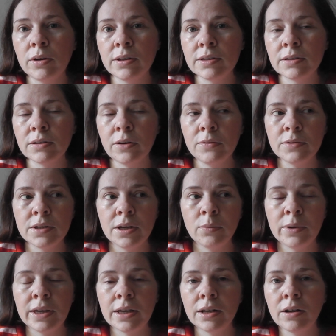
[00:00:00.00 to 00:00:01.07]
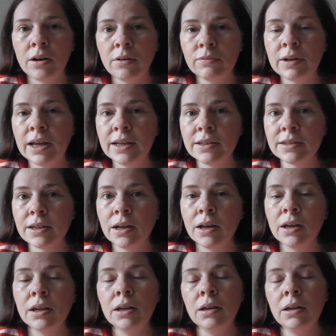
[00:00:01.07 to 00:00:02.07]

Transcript: It's obviously a week and a half later